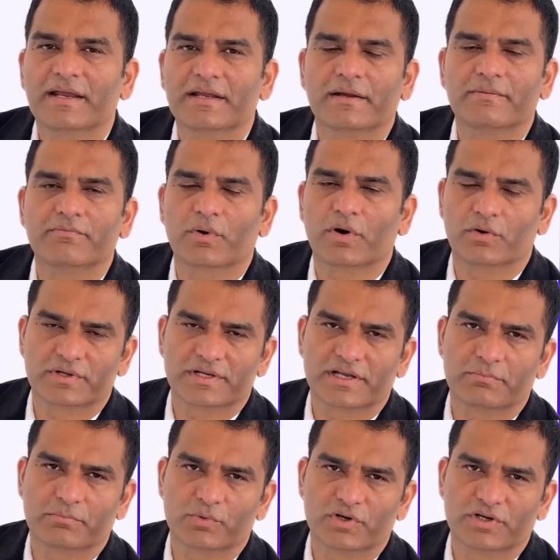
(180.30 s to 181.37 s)
the following
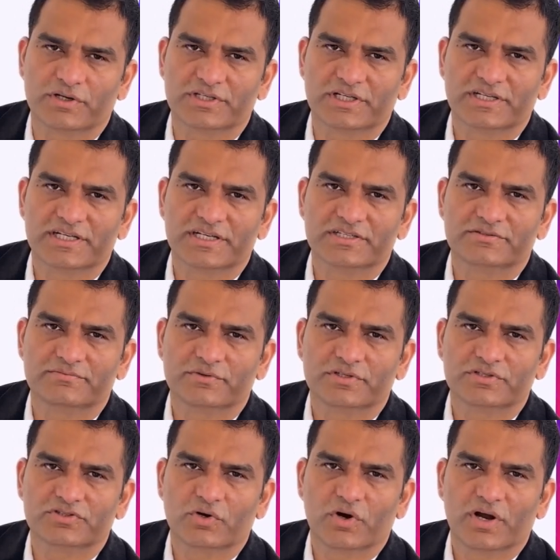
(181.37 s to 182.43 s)
important details for the
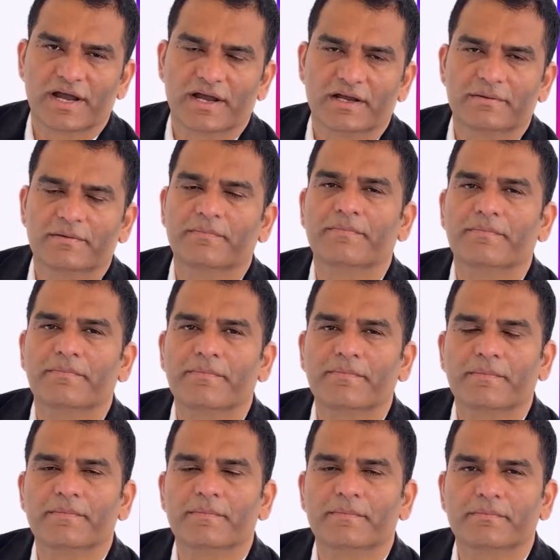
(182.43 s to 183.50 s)
stock item.
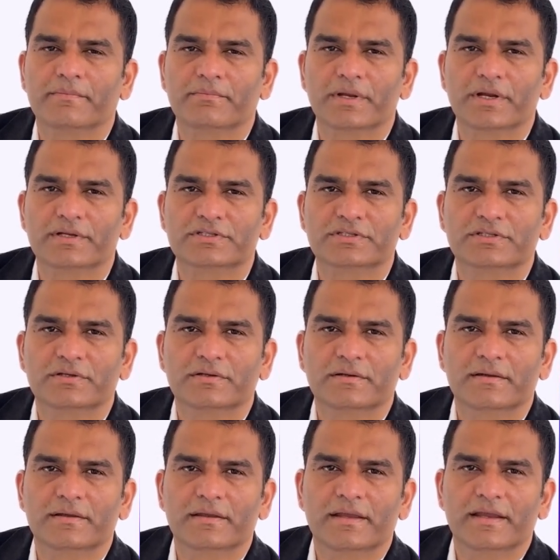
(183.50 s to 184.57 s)
First,
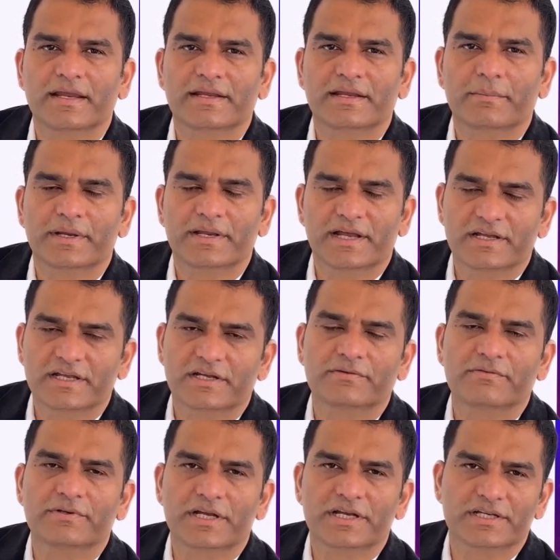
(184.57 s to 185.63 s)
in the Material
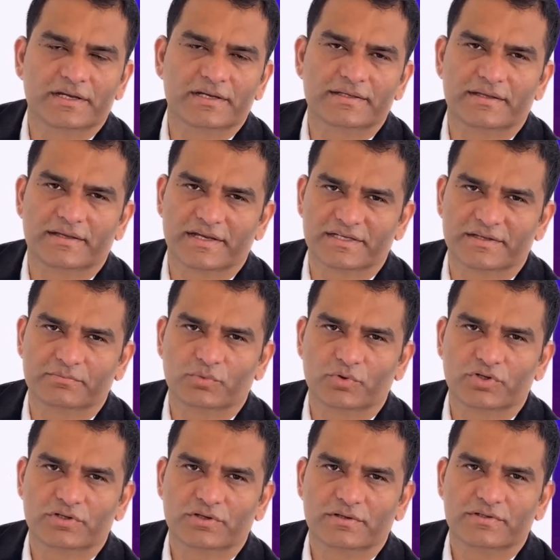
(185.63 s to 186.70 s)
field,
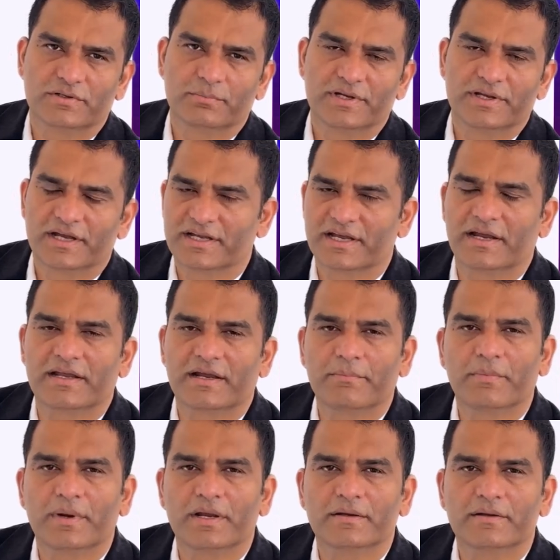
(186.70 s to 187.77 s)
input the material
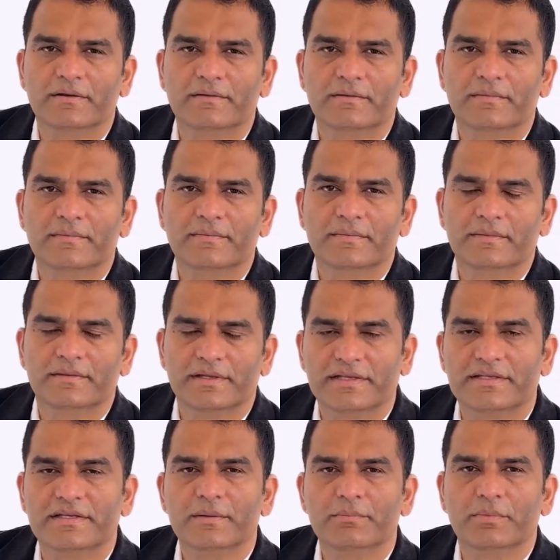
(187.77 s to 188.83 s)
number.
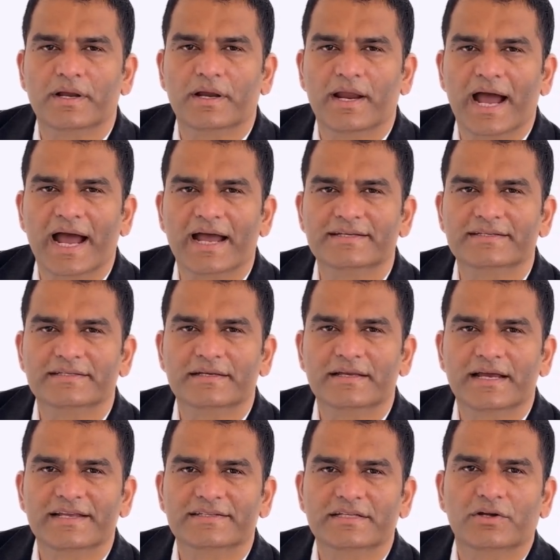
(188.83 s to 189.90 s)
This number acts
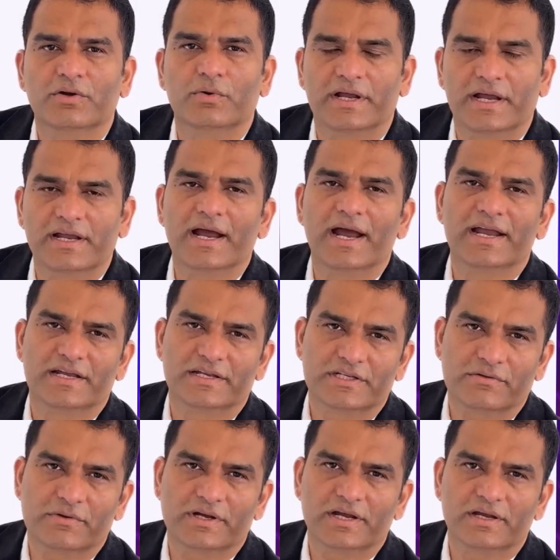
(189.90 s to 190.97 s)
as a unique
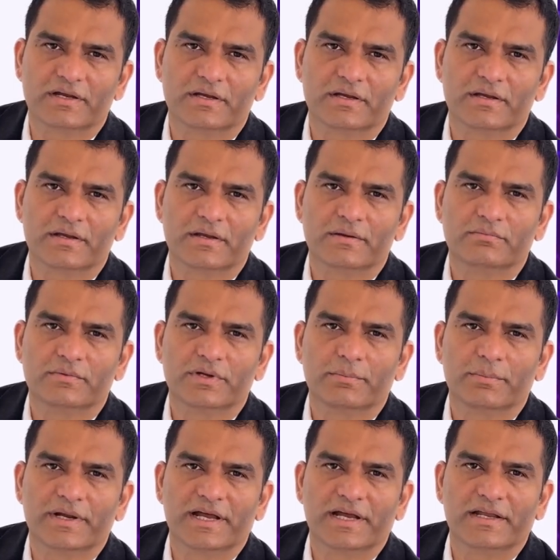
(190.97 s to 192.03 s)
identifier for the
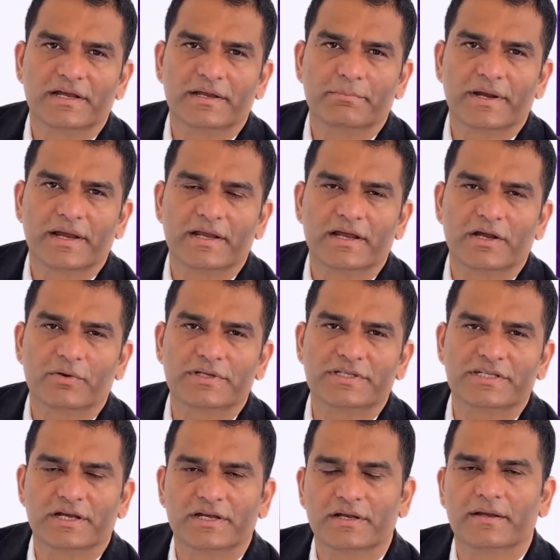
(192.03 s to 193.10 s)
material being
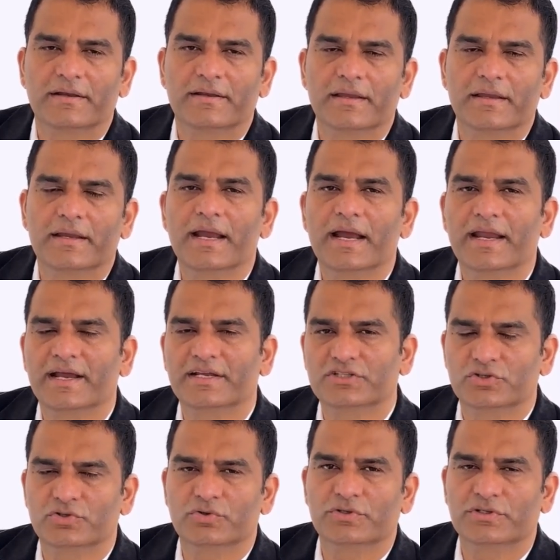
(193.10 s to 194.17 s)
requested and
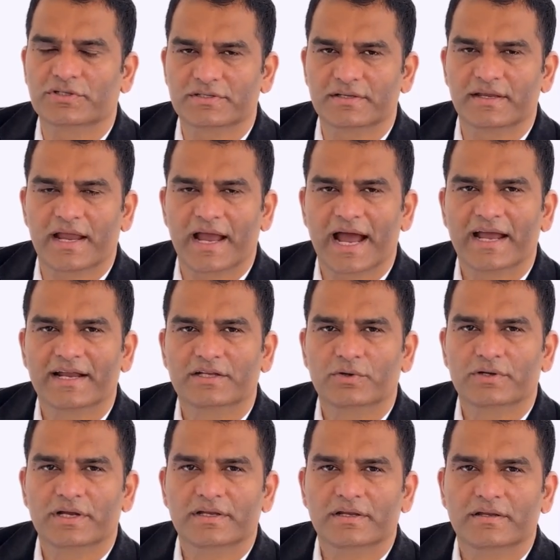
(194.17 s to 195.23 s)
ensures
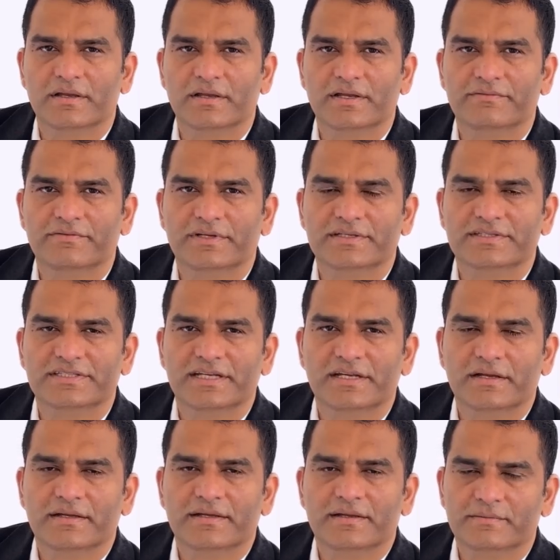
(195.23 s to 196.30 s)
accurate
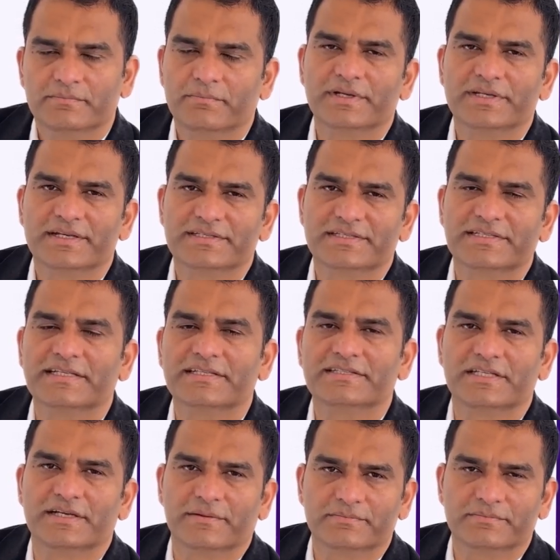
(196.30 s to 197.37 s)
referencing within the
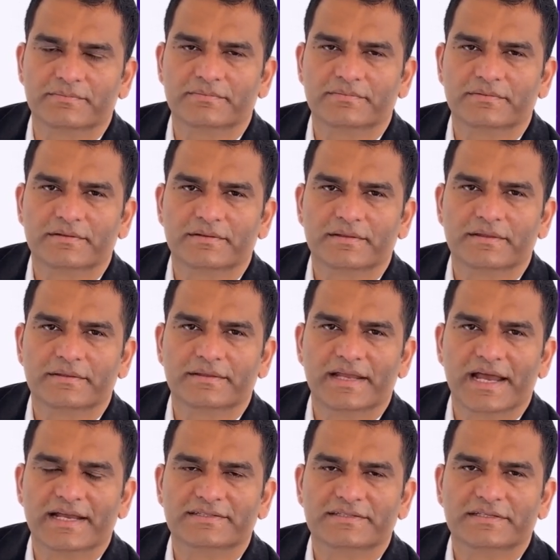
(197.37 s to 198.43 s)
system.
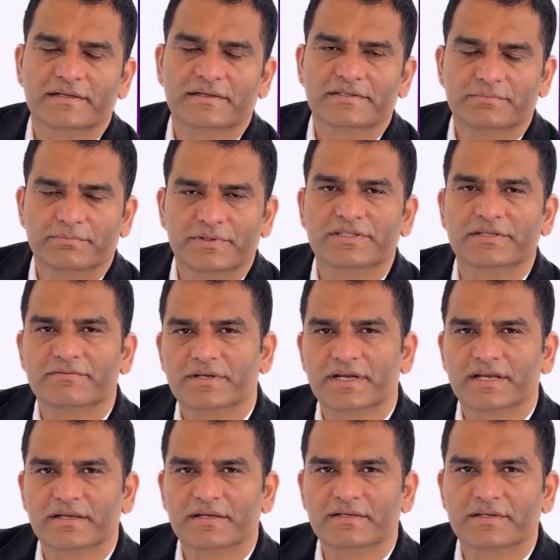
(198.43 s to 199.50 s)
Next,
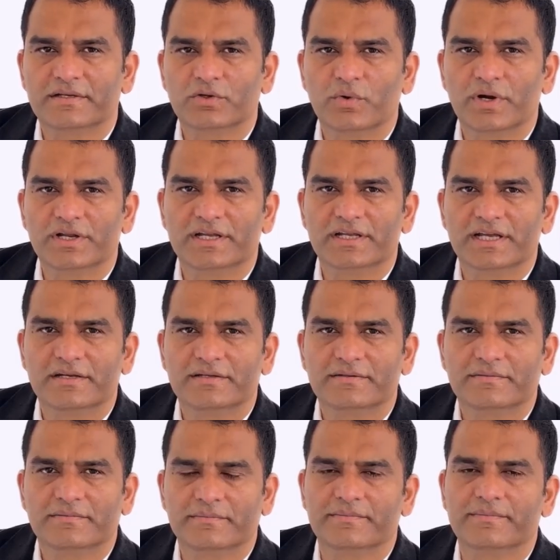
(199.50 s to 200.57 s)
specify the quantity.
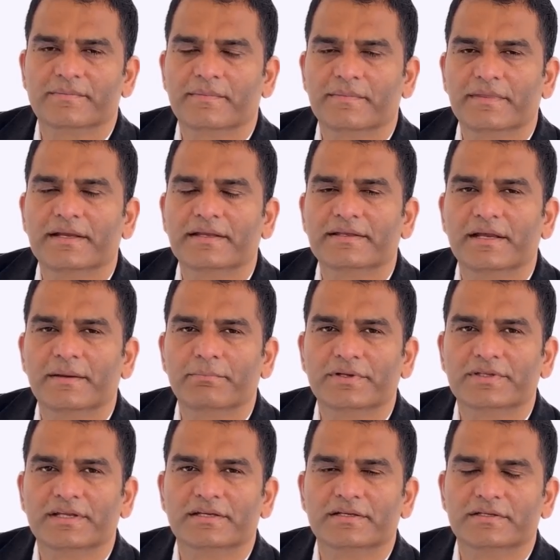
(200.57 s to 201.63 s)
This
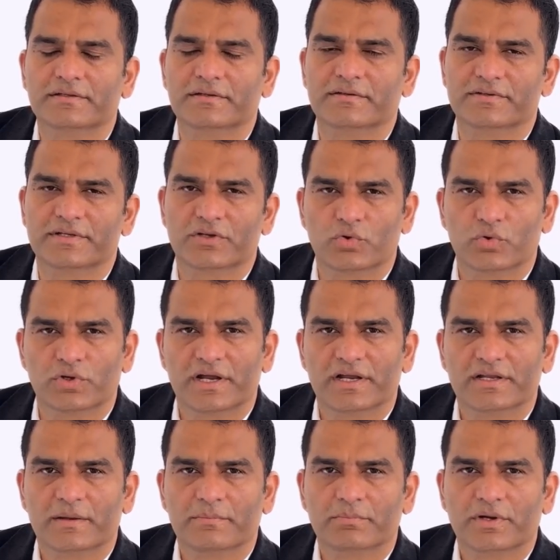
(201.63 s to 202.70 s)
represents the total
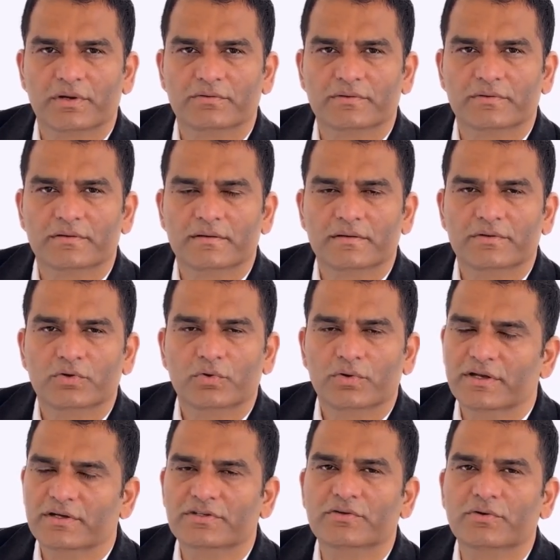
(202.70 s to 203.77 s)
number of
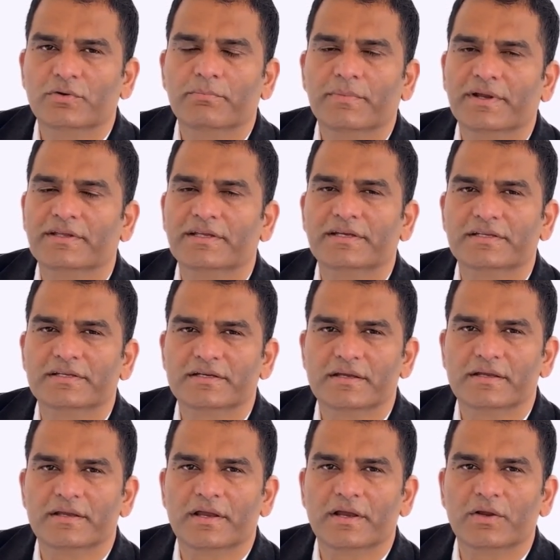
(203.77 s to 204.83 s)
units or pieces
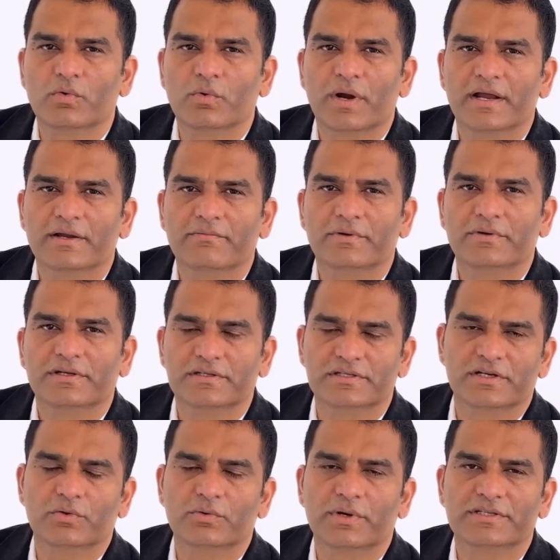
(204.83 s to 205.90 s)
required for this
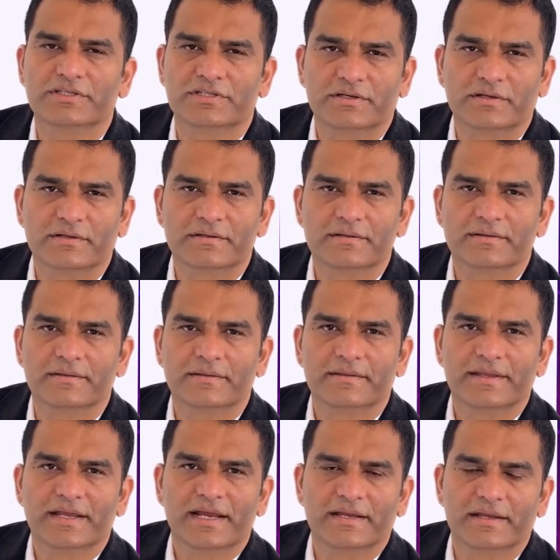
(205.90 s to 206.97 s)
request.
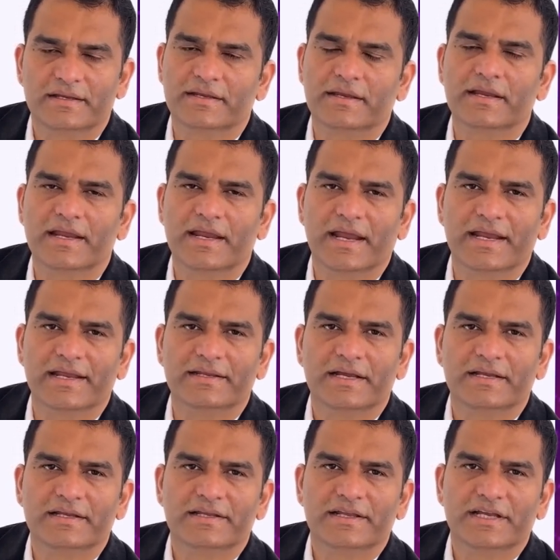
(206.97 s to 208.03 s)
Then
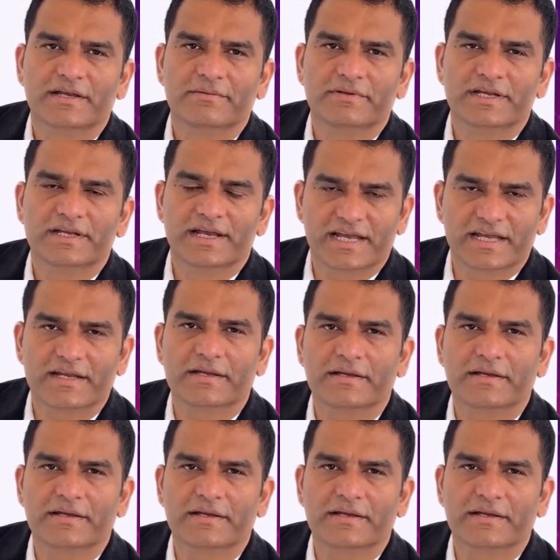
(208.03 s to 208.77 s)
enter the delivery date.